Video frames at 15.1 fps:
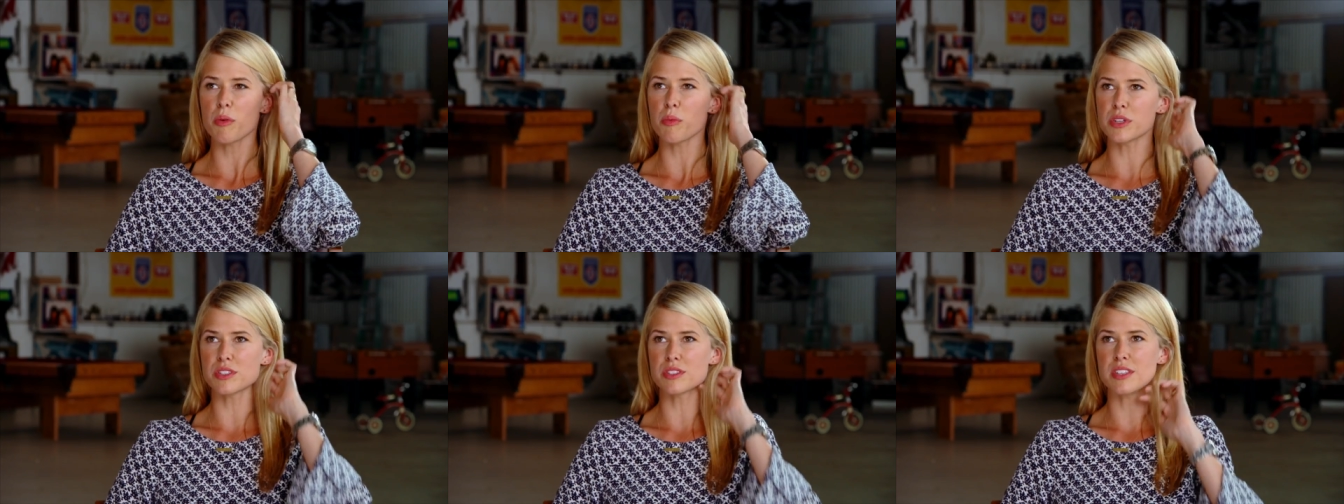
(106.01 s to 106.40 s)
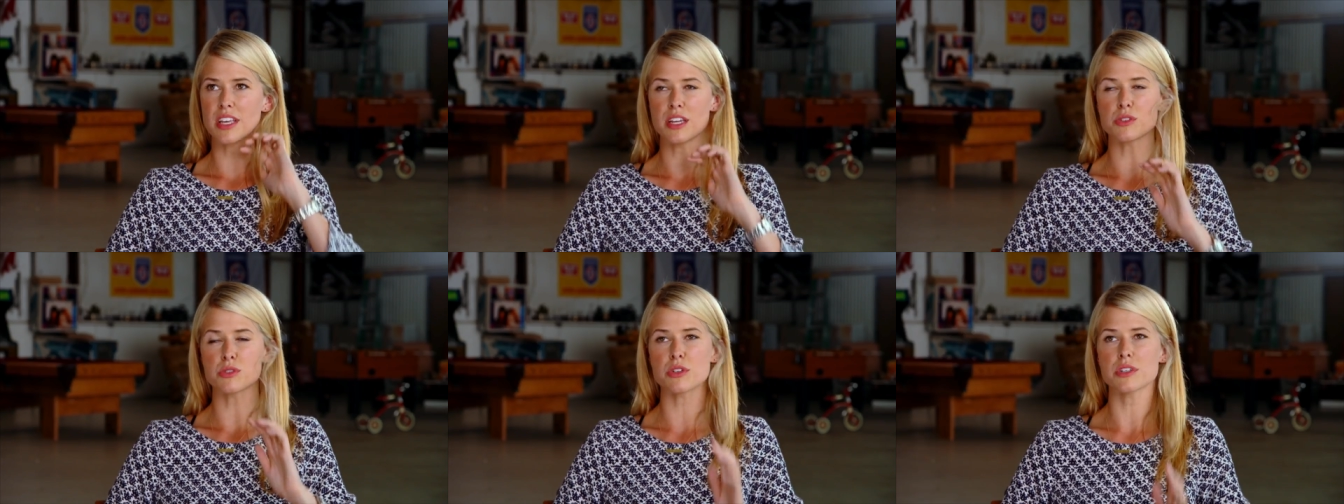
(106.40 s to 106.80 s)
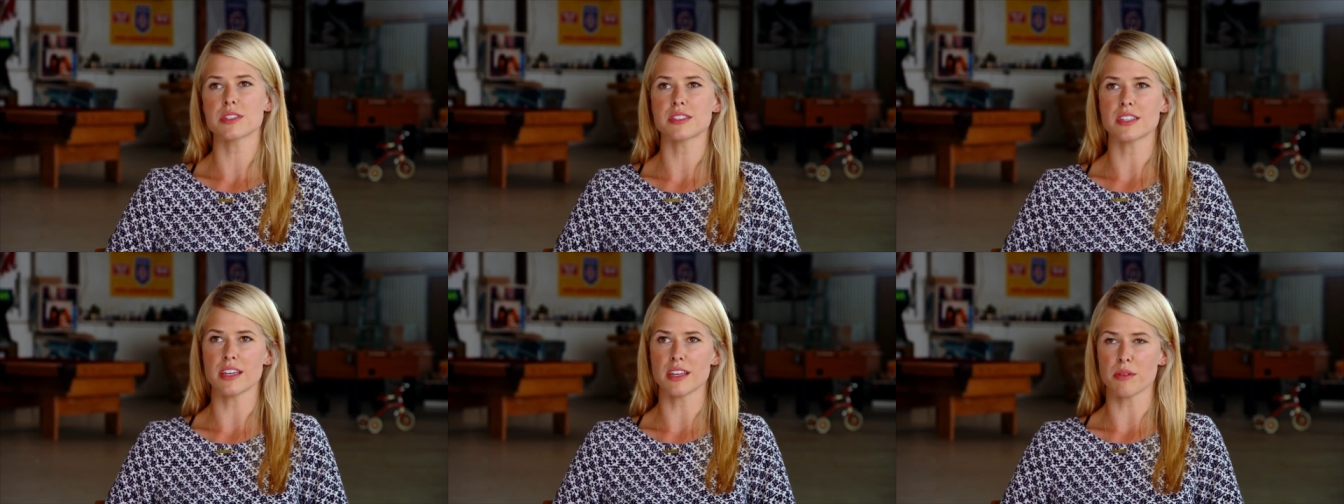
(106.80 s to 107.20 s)
What's
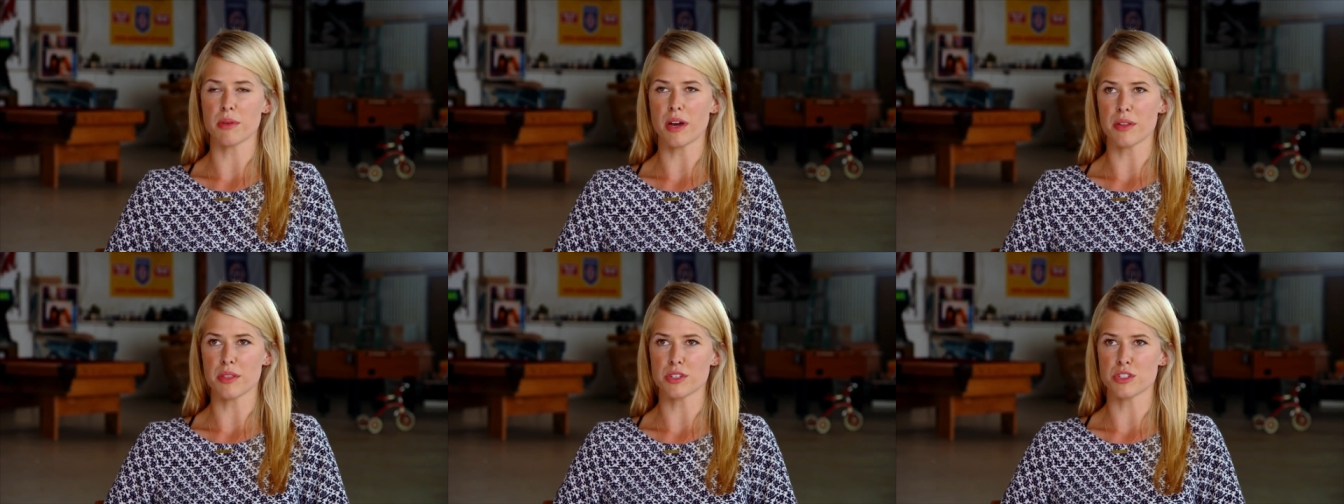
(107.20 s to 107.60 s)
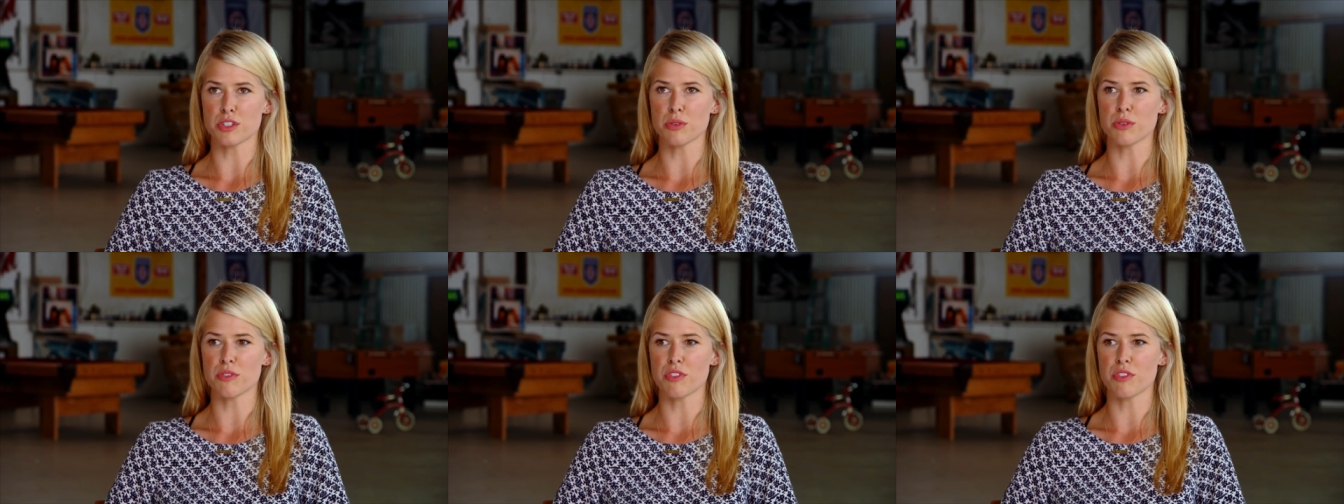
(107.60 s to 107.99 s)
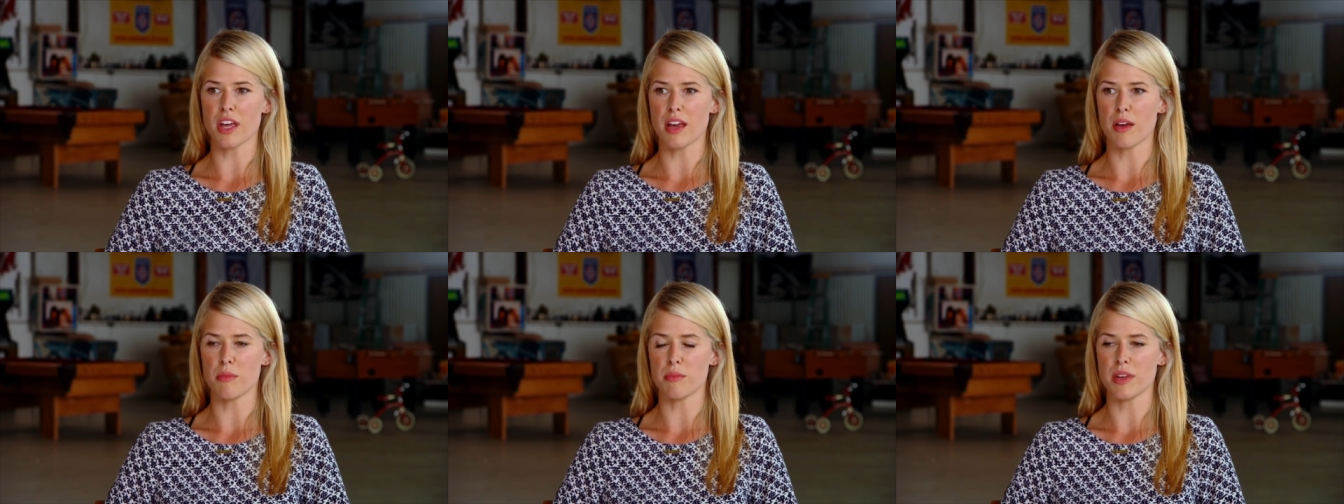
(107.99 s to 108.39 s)
interesting about the two of
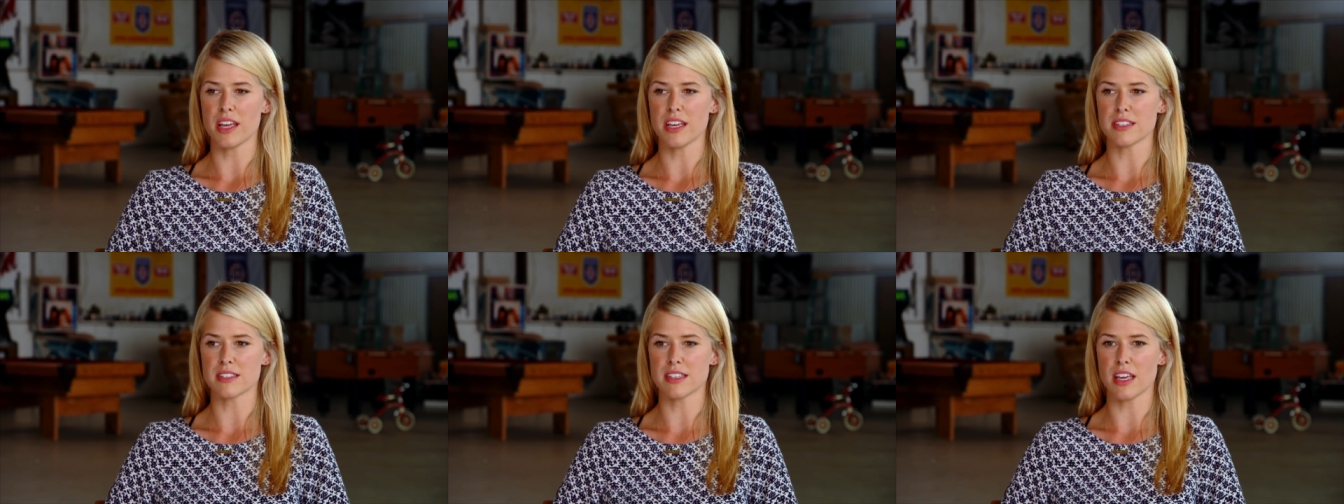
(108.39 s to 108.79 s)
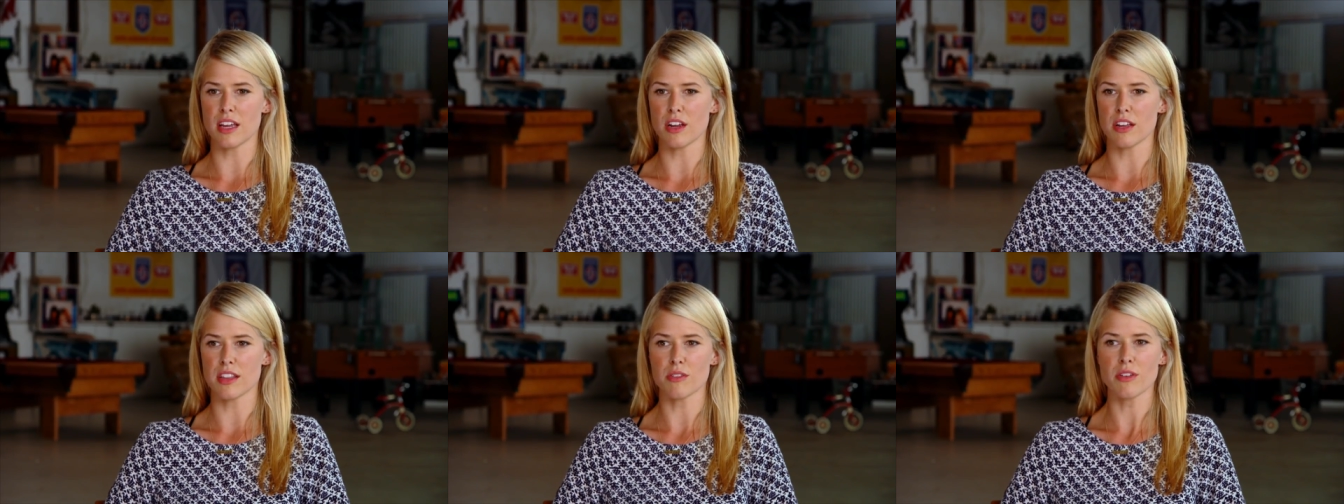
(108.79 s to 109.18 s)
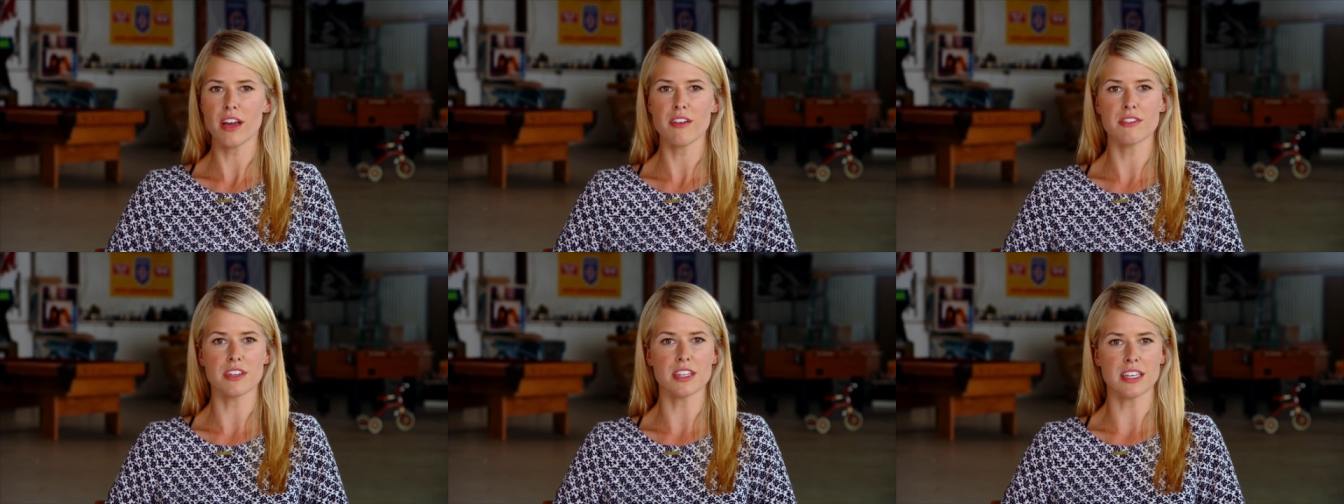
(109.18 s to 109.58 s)
them is they don't
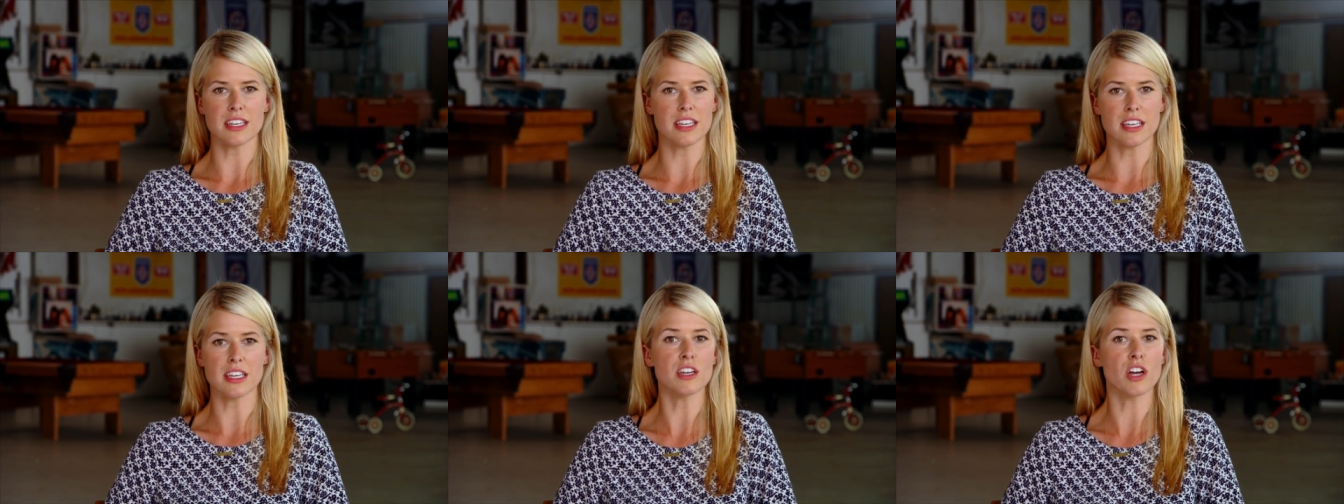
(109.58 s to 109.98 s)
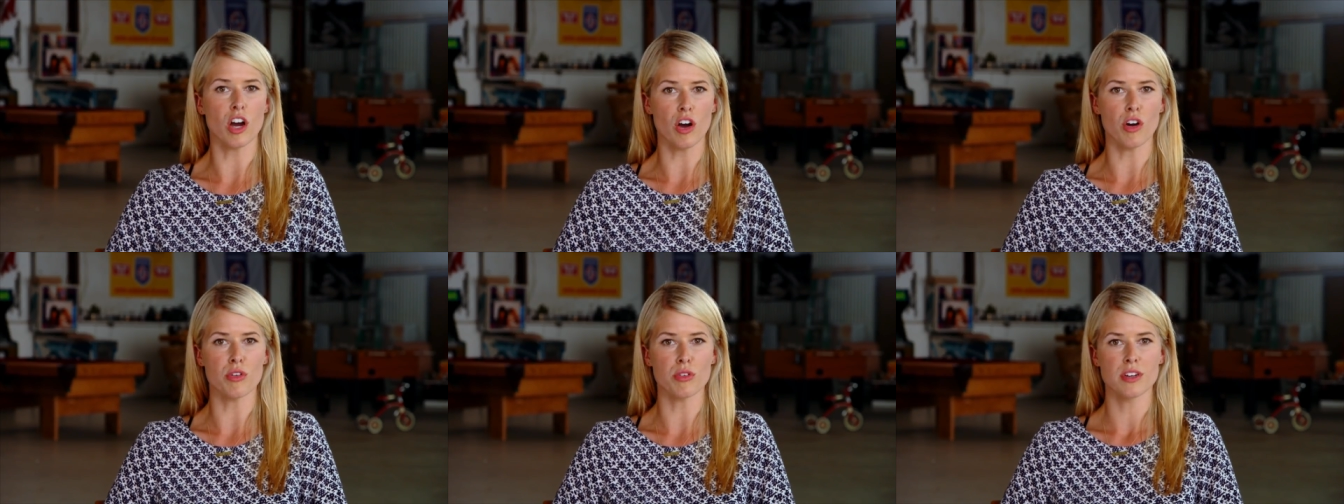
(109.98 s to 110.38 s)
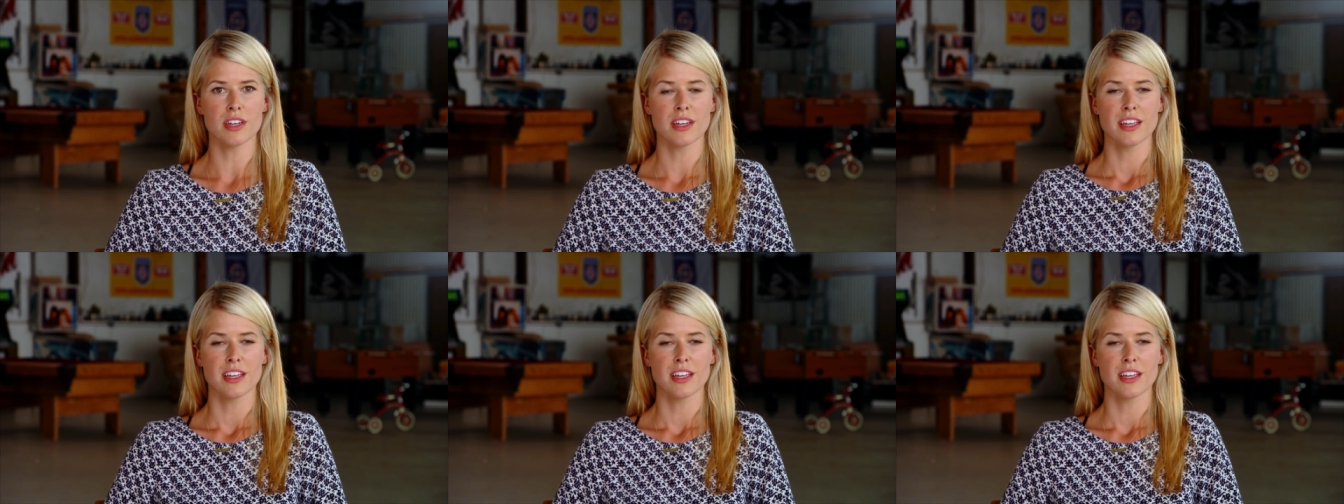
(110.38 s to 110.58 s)
have any ego.